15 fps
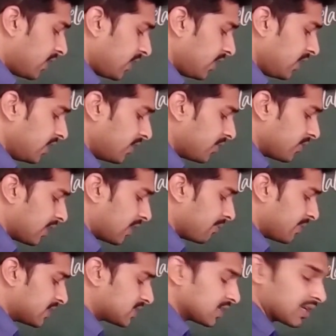T into
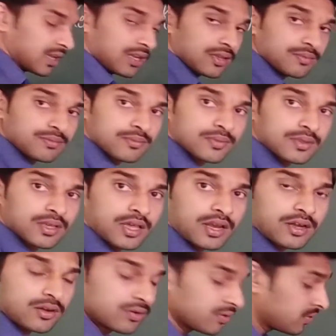L basically,
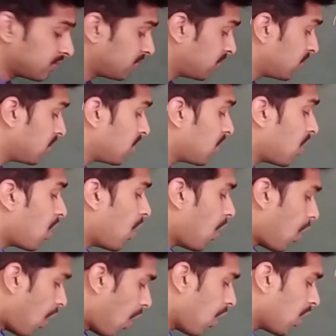correct now?
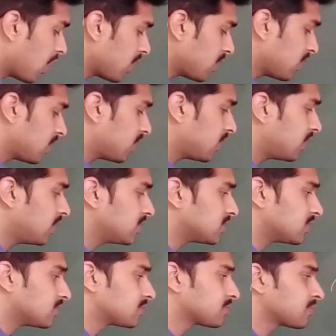Or
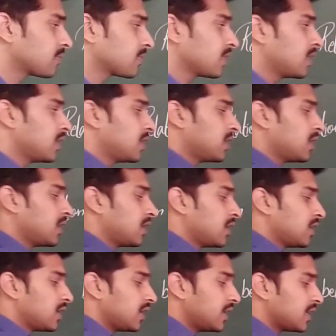listen,
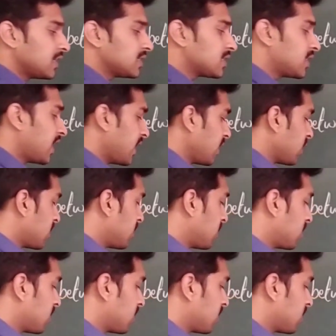it is like